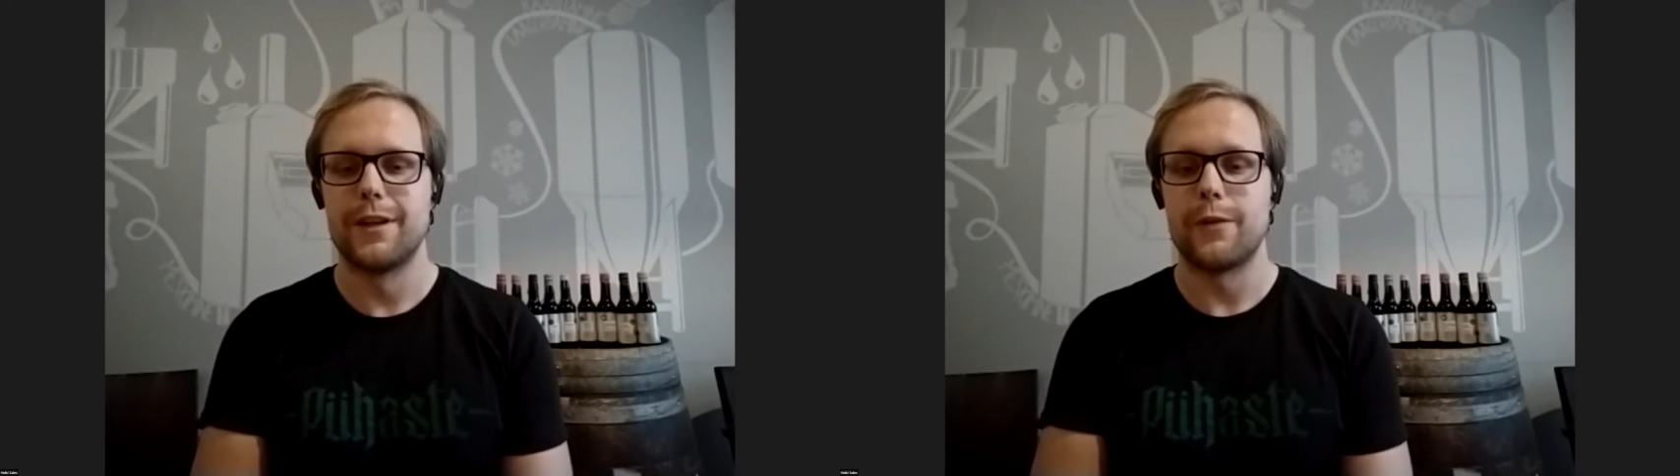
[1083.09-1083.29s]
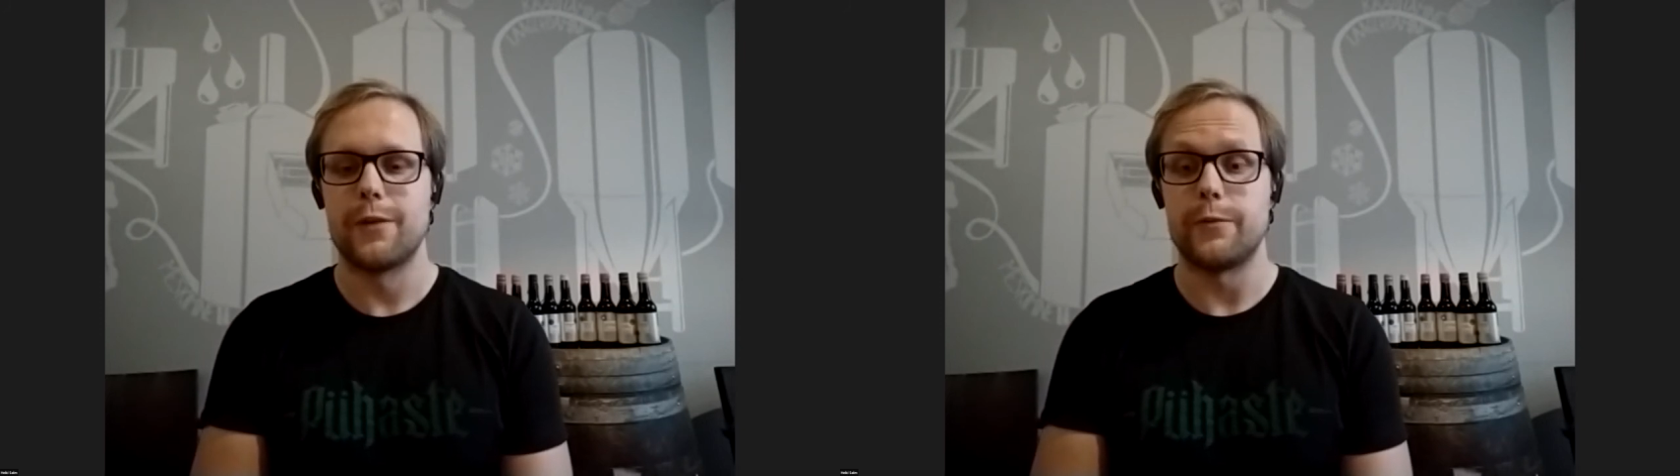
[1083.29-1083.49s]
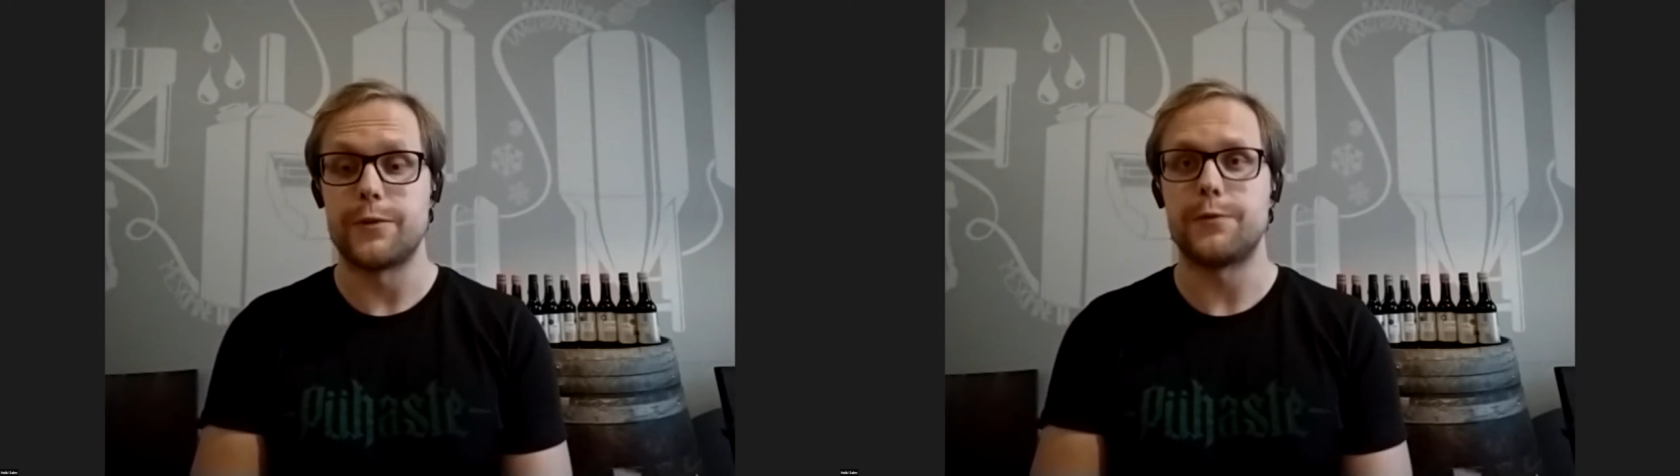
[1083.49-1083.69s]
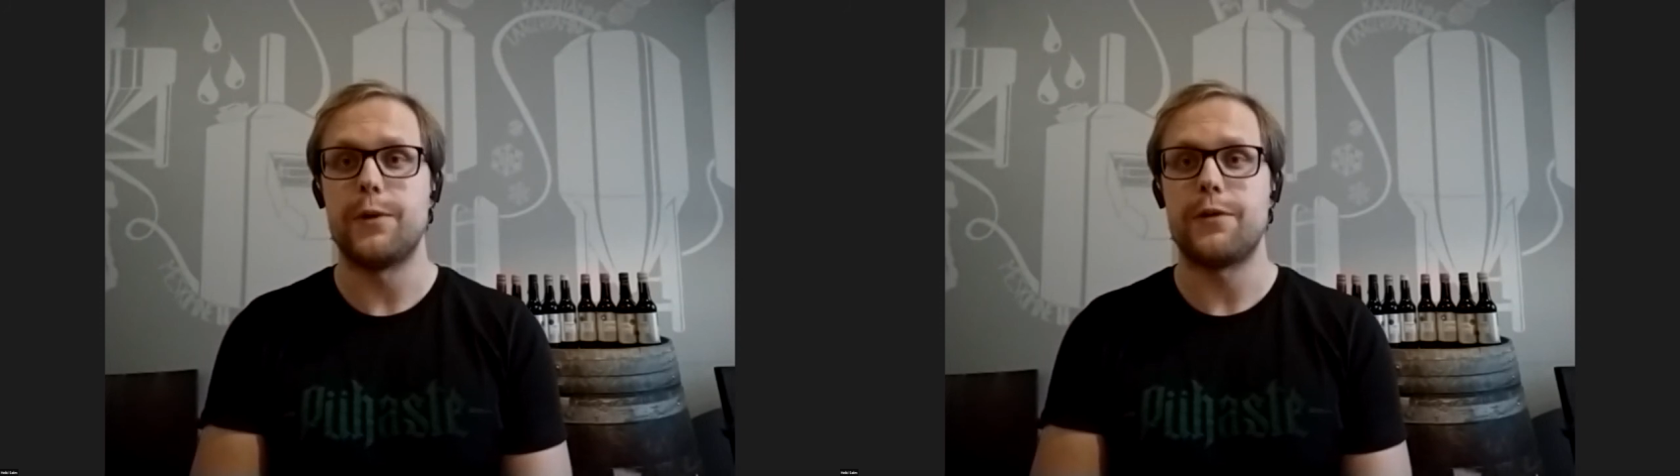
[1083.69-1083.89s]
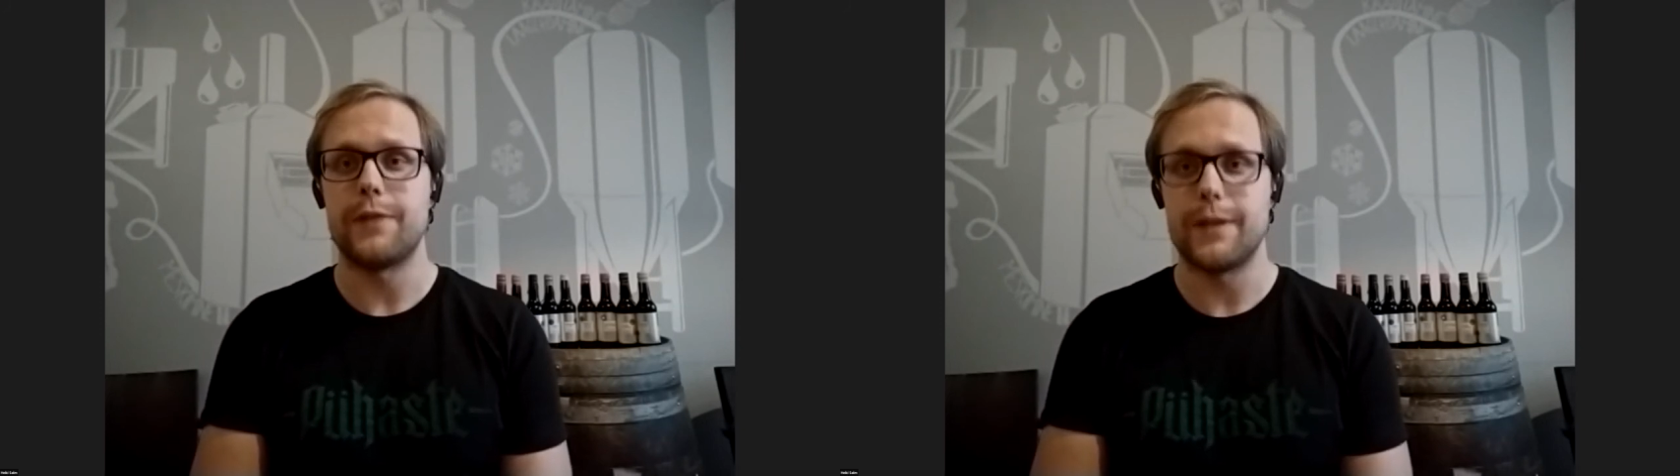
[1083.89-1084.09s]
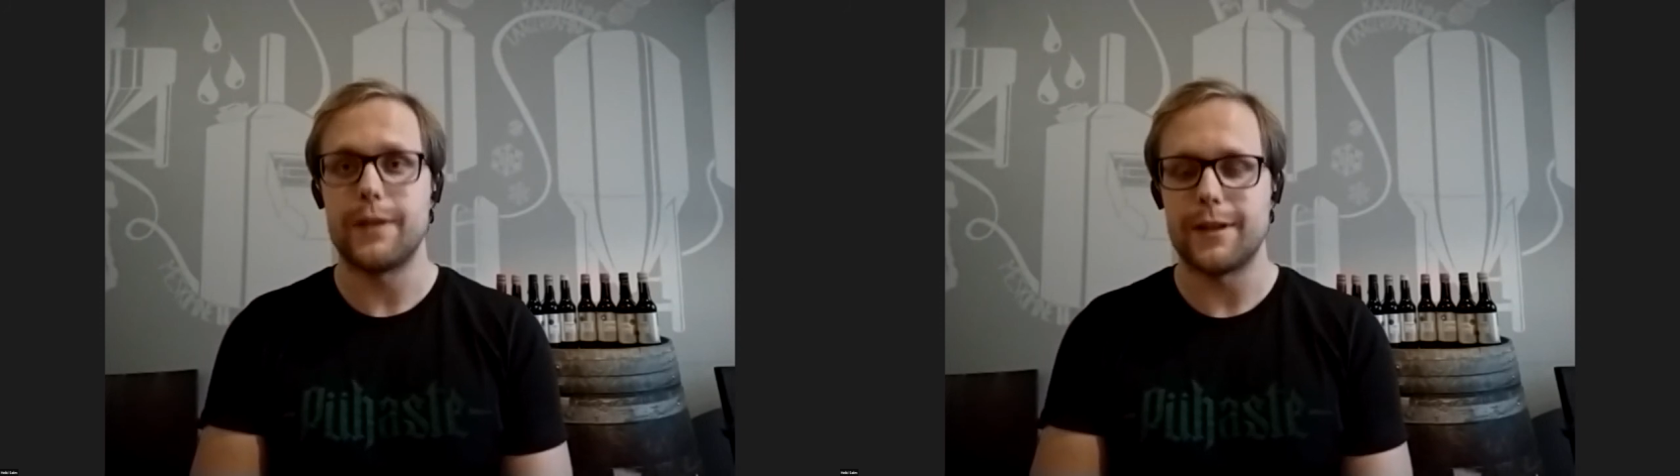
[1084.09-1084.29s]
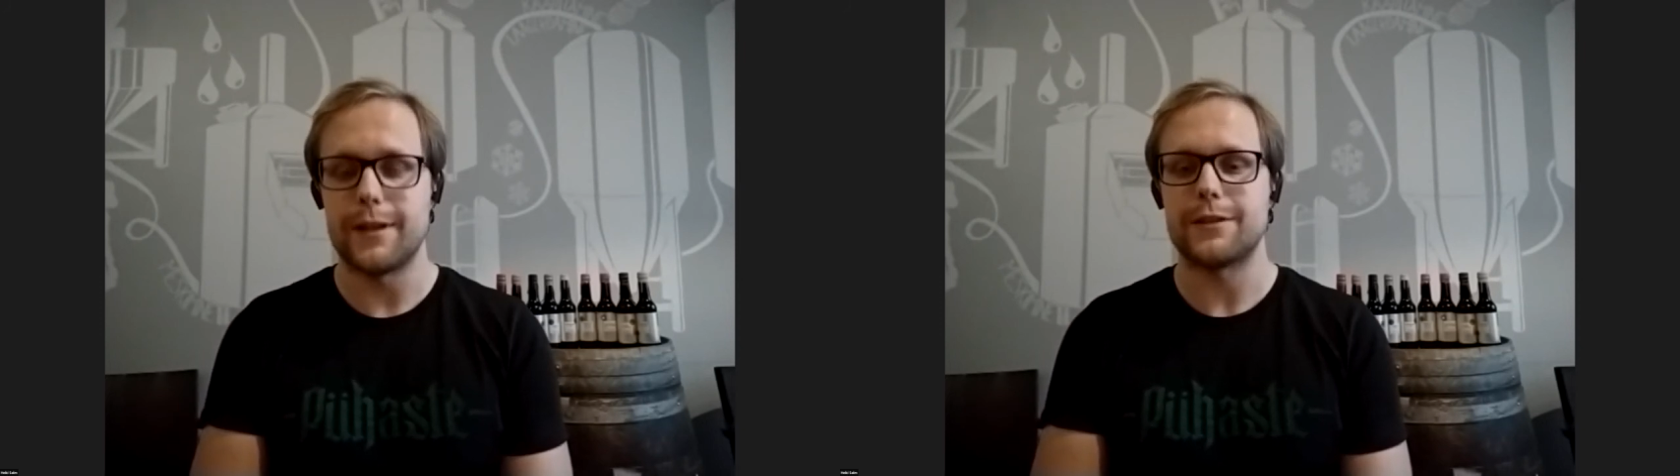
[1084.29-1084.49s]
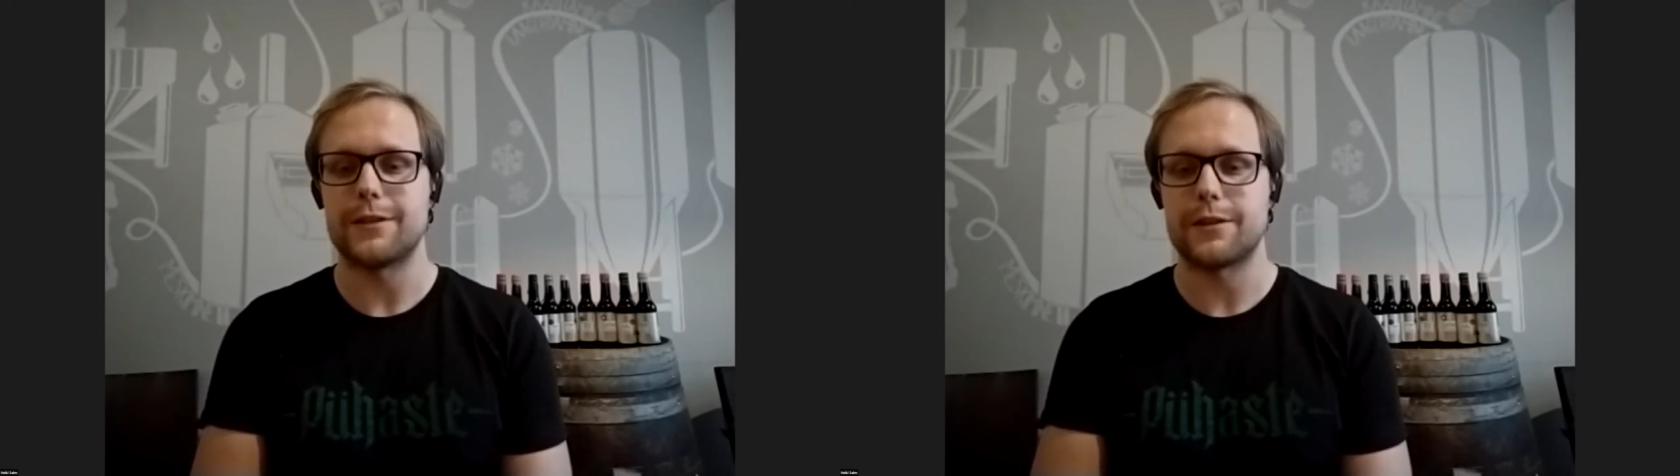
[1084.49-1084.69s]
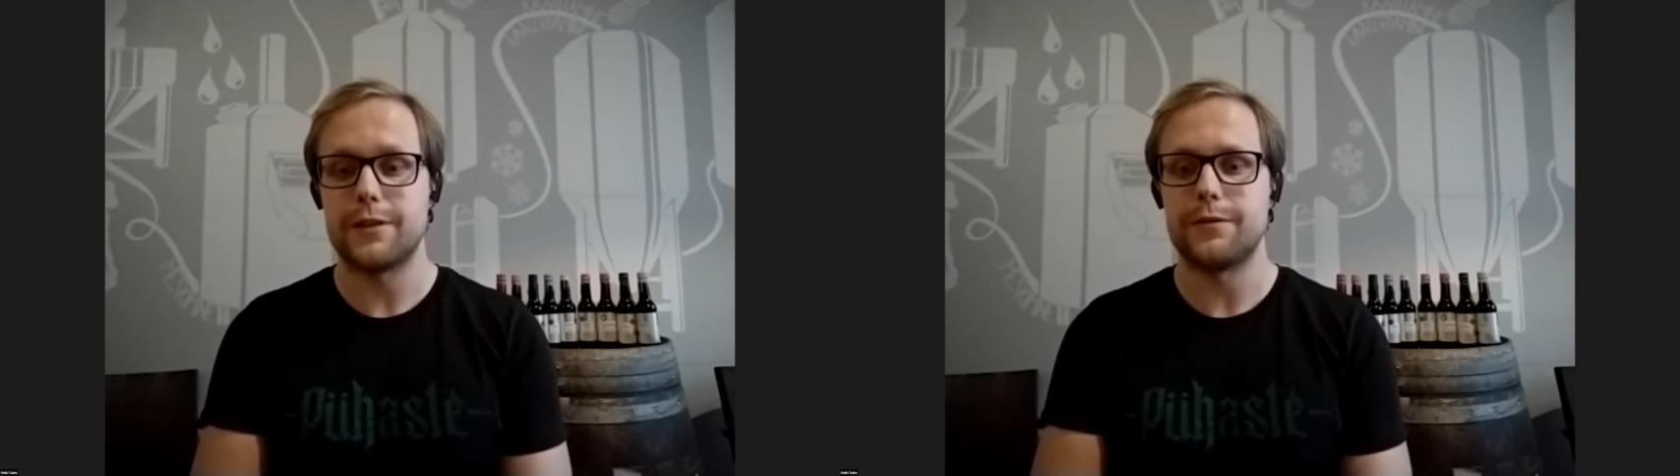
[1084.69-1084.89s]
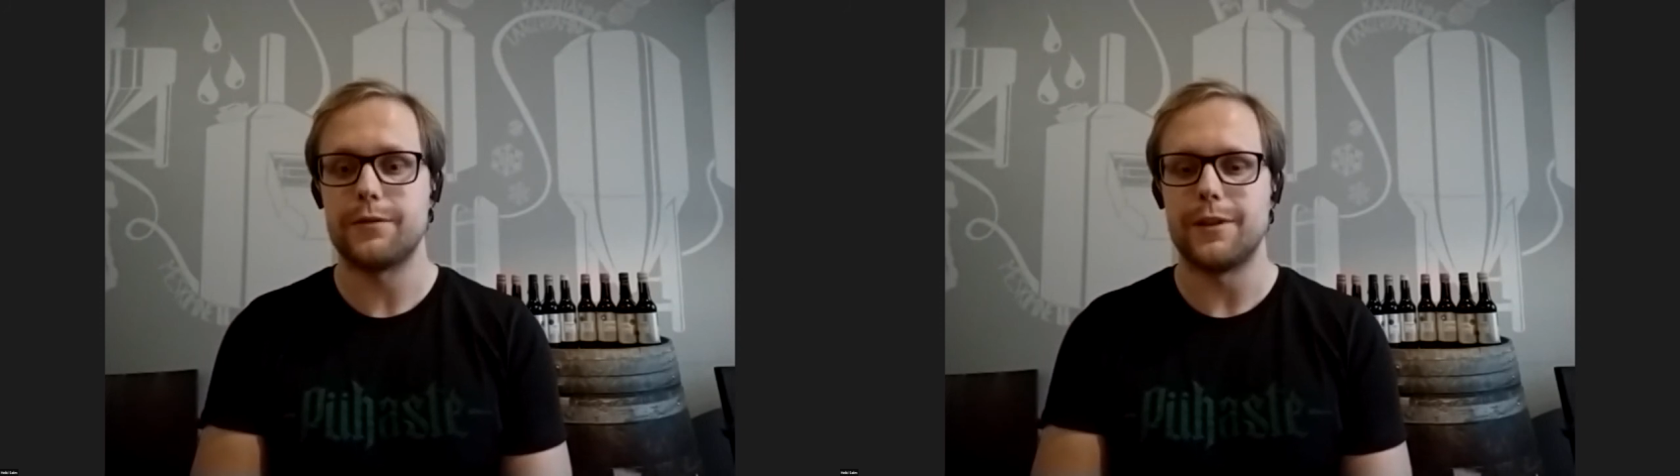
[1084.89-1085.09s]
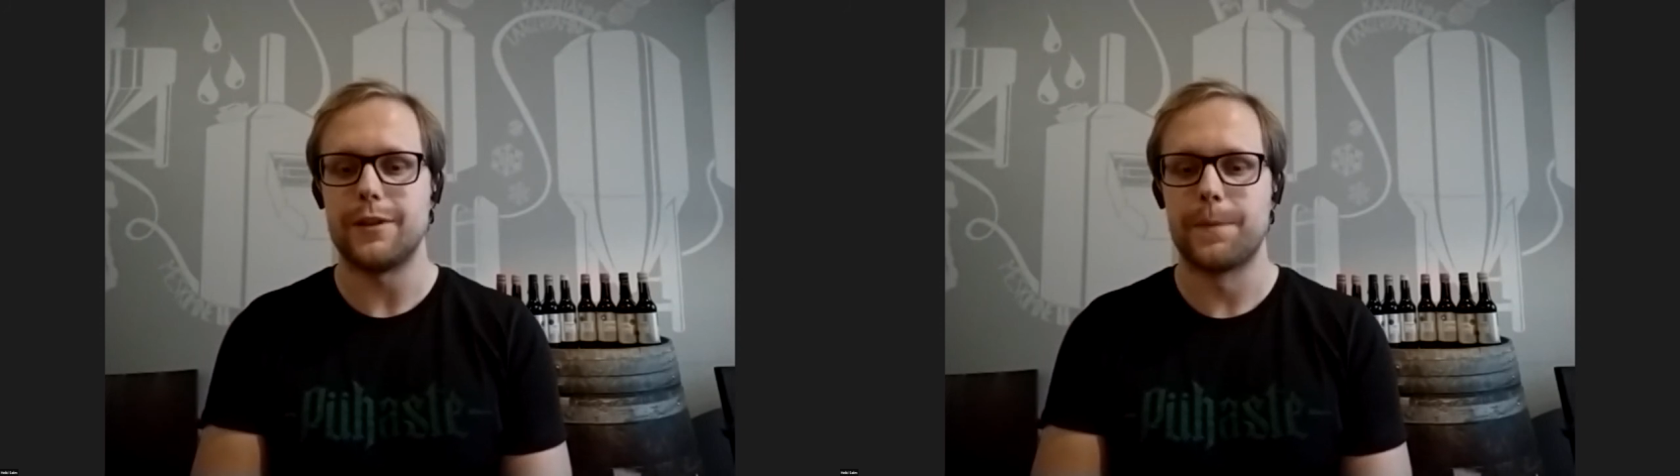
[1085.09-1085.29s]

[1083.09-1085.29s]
which was very successful.